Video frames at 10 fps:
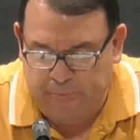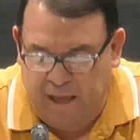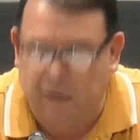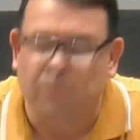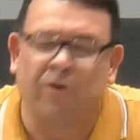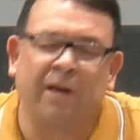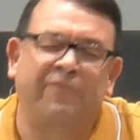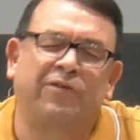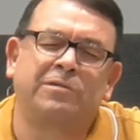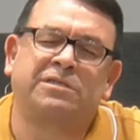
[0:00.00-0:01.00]
And really,
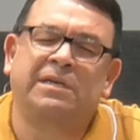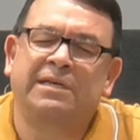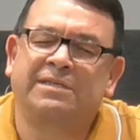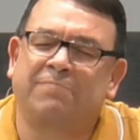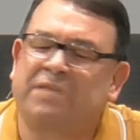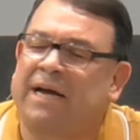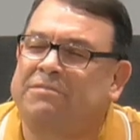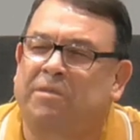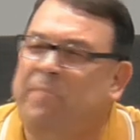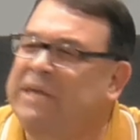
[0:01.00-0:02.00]
folks, sometimes
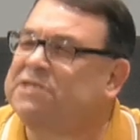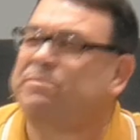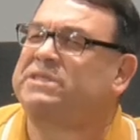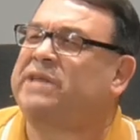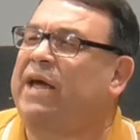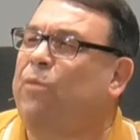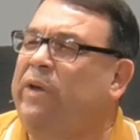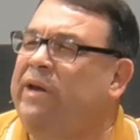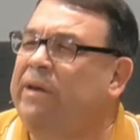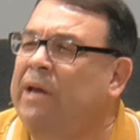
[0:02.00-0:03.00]
the biggest mistake we,